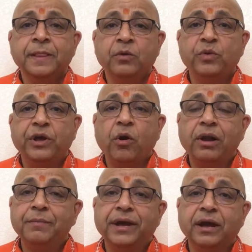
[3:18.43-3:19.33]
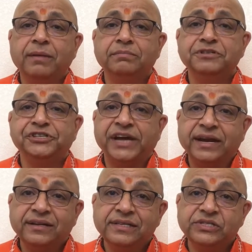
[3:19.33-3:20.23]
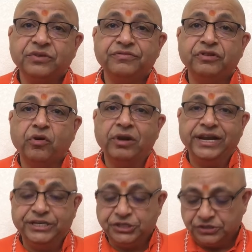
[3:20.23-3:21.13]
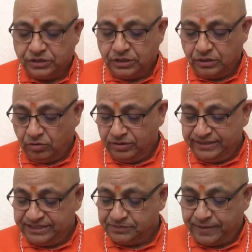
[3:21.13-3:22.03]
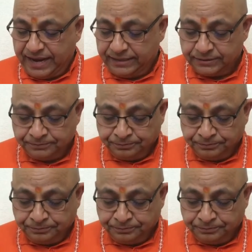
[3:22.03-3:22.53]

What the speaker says: we all become channels of knowledge on this path.